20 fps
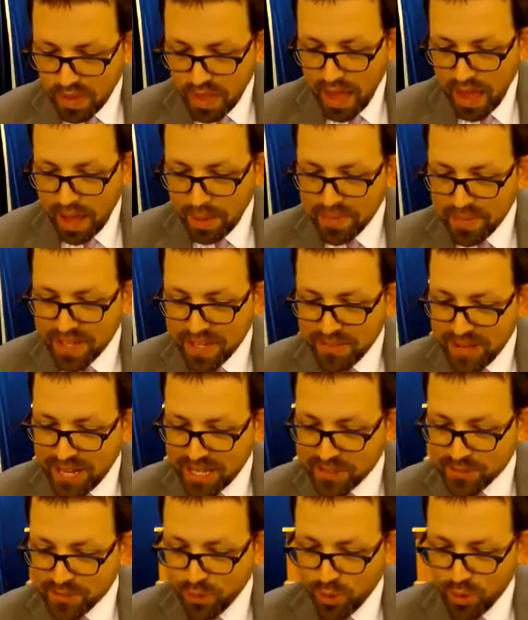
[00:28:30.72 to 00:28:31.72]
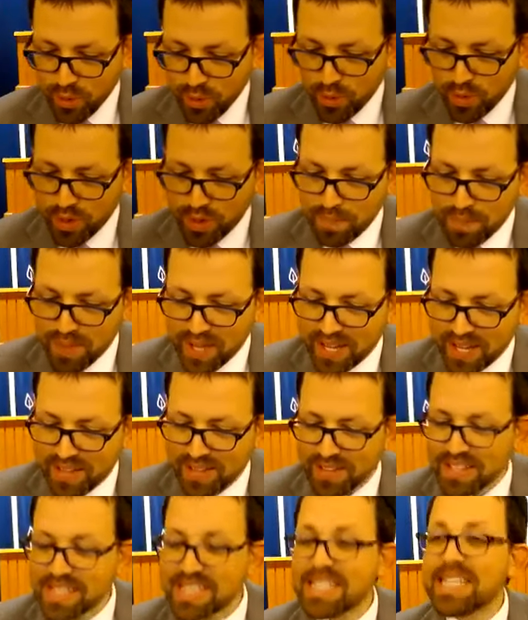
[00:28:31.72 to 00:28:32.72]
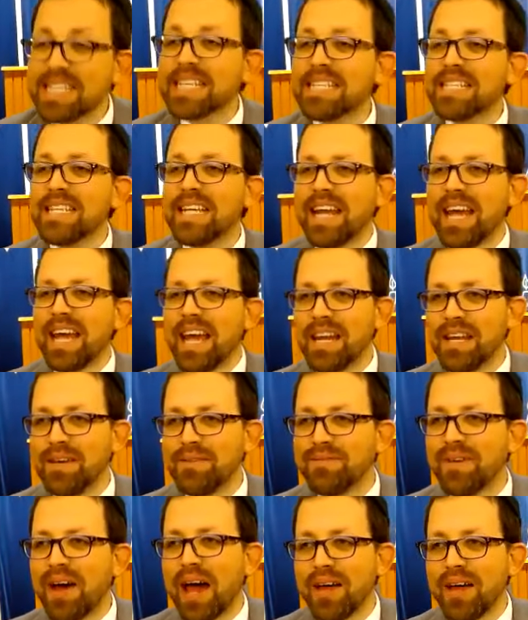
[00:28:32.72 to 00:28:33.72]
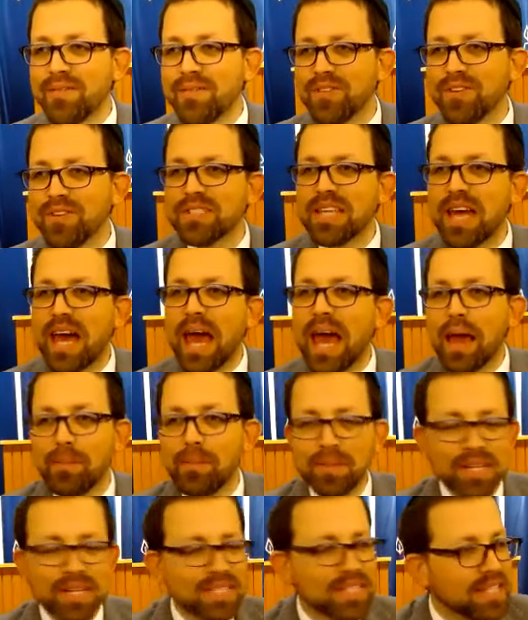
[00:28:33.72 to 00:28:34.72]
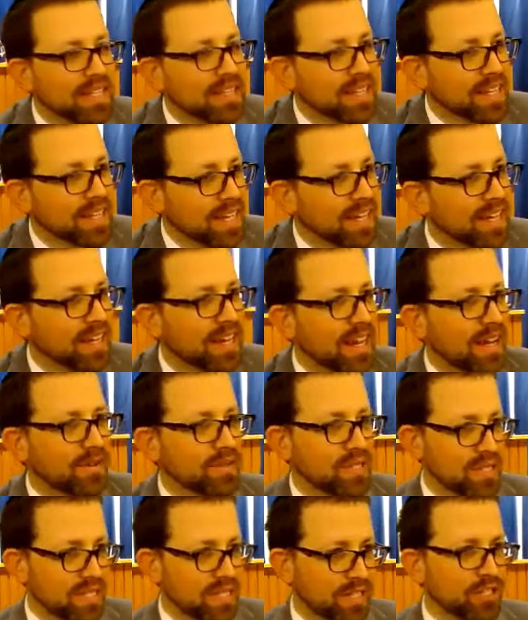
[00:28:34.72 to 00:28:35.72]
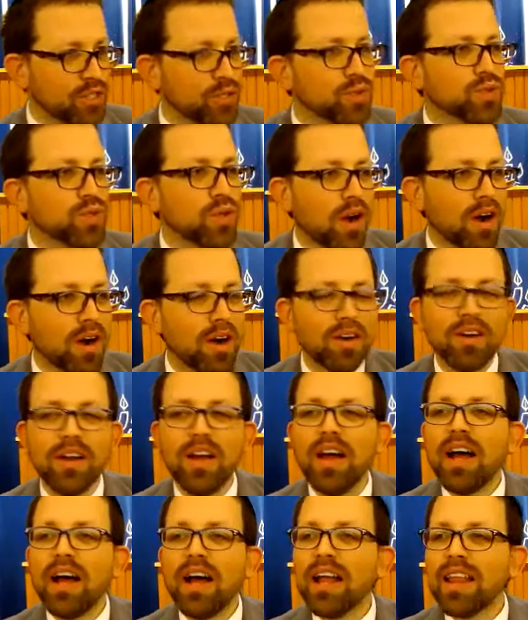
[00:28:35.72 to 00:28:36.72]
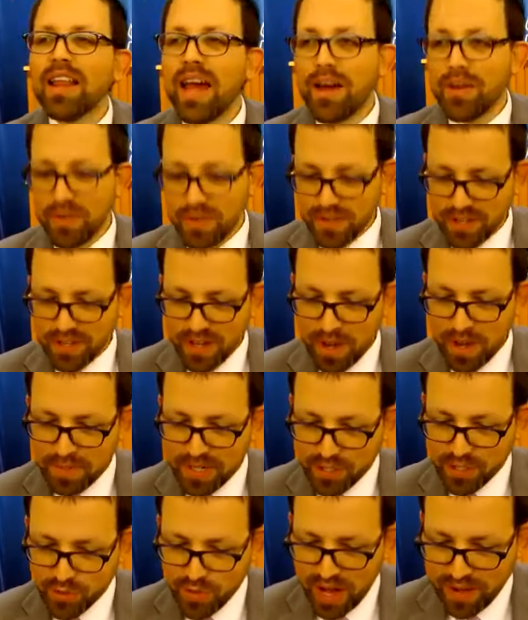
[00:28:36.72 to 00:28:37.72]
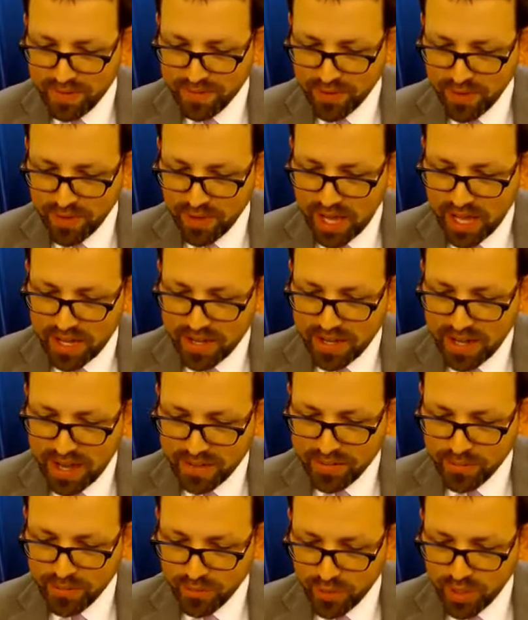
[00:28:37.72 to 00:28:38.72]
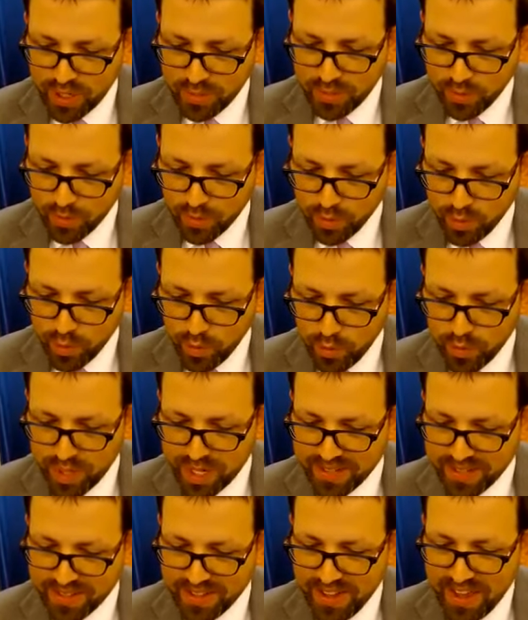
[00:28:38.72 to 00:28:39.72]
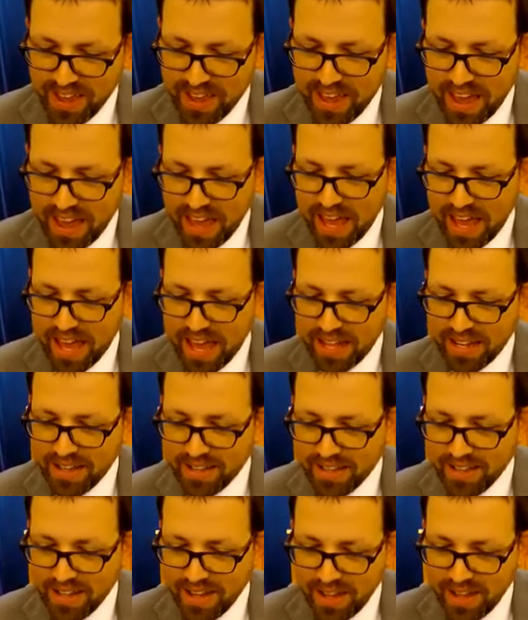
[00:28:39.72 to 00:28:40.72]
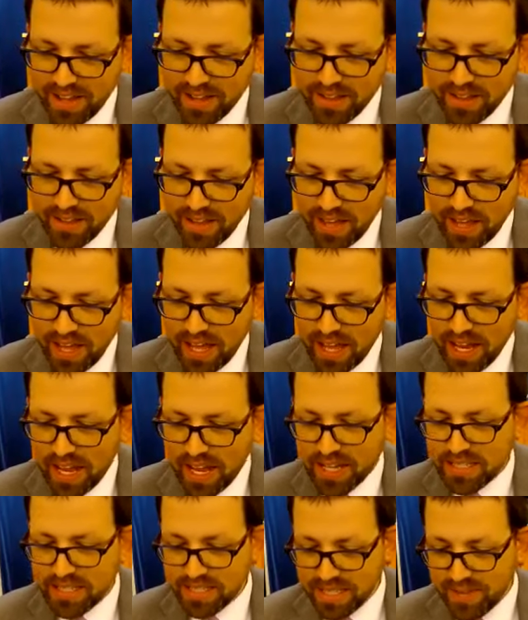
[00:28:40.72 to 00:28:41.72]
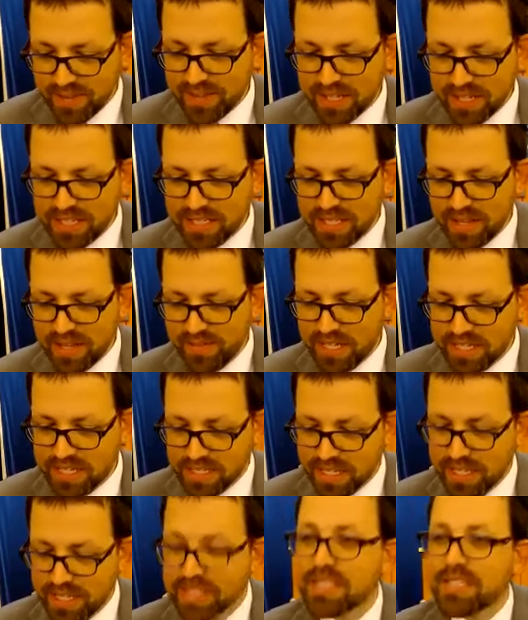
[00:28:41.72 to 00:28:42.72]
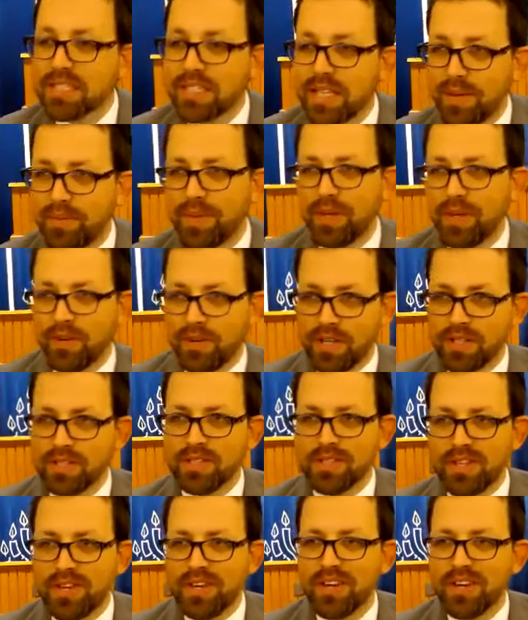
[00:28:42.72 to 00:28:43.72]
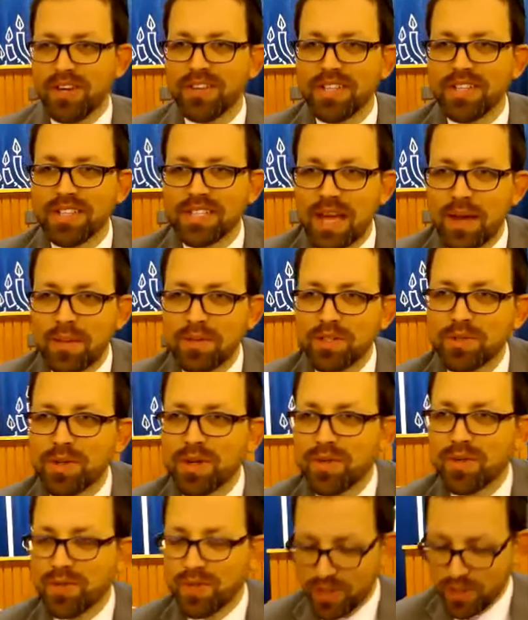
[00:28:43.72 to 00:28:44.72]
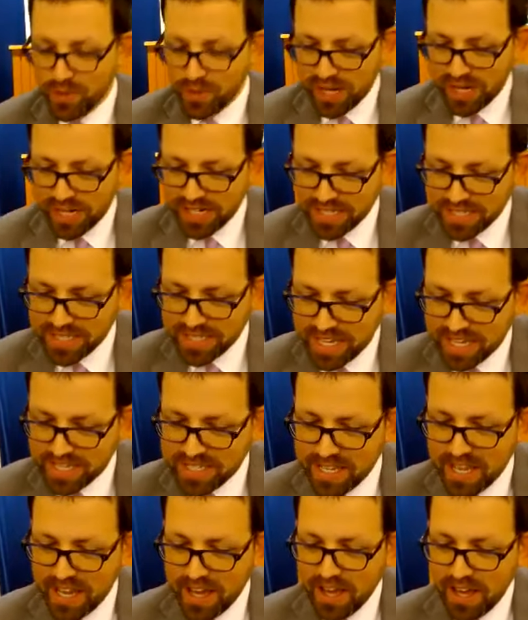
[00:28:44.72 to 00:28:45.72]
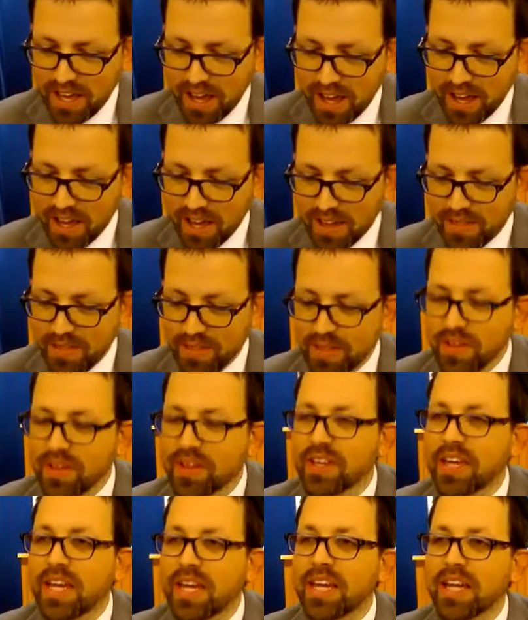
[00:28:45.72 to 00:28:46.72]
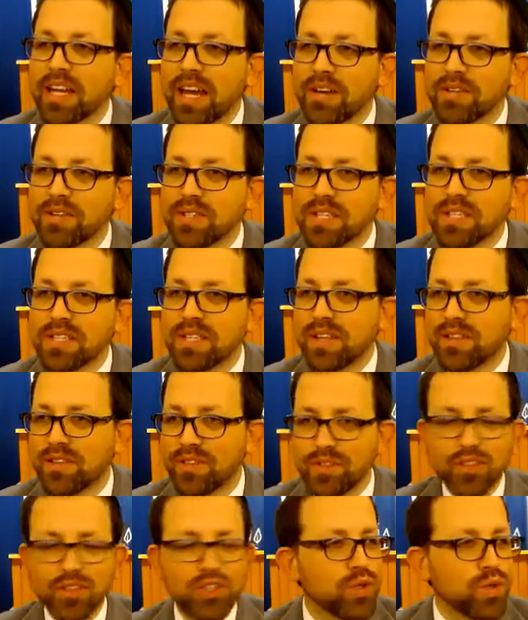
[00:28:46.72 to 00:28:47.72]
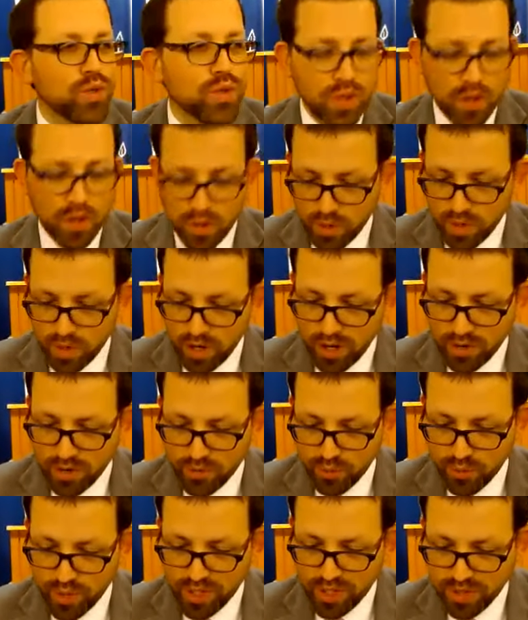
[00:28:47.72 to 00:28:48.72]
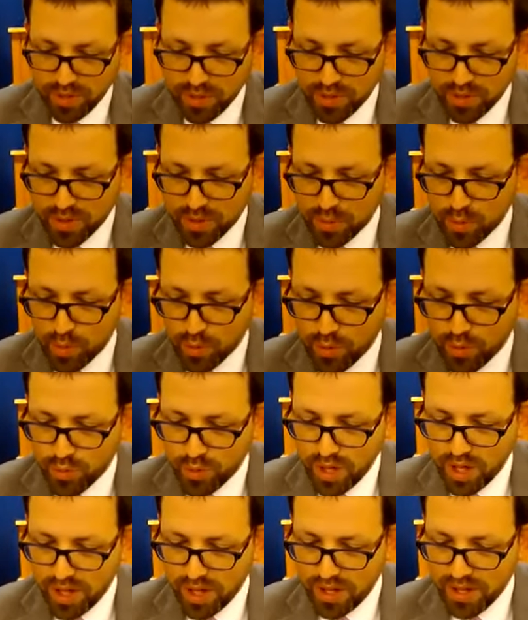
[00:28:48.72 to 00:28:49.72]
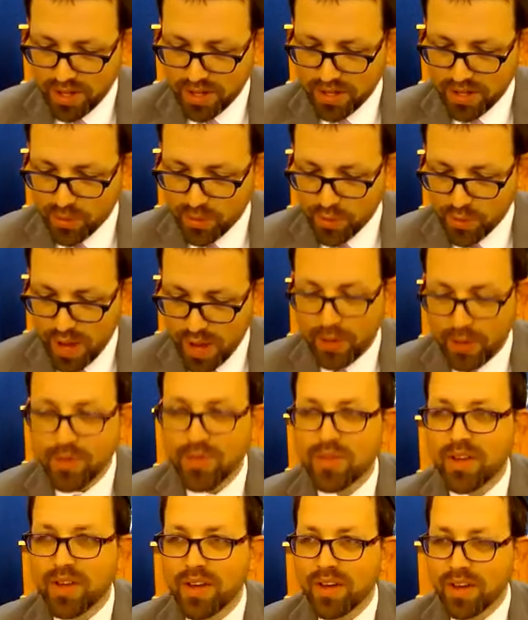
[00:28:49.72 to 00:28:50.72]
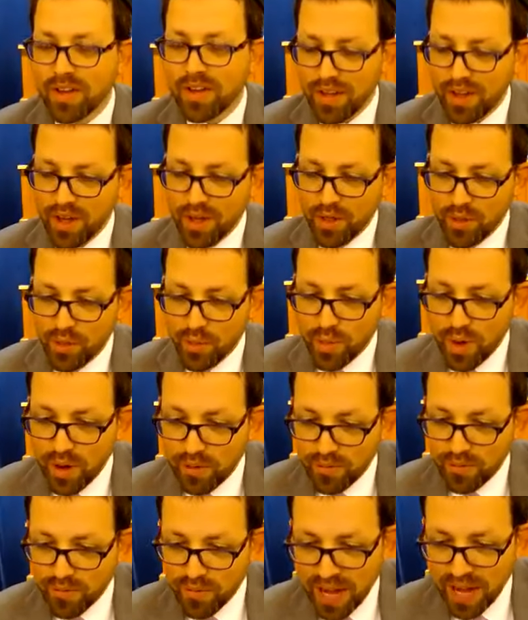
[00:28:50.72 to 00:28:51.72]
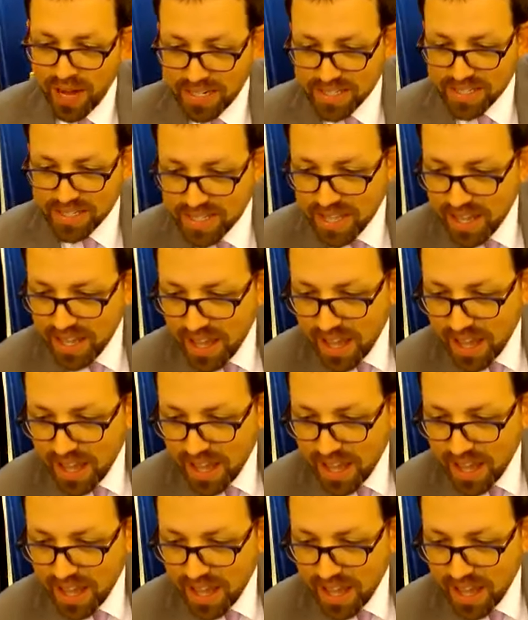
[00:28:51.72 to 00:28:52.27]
I'm going to fast forward a bit. 1685, there's an amnesty. The king announces that Jews are allowed to come and travel and have a freedom of movement. And 1776, the same year as the establishment of the United States, the king announces that Jews are free to move throughout France.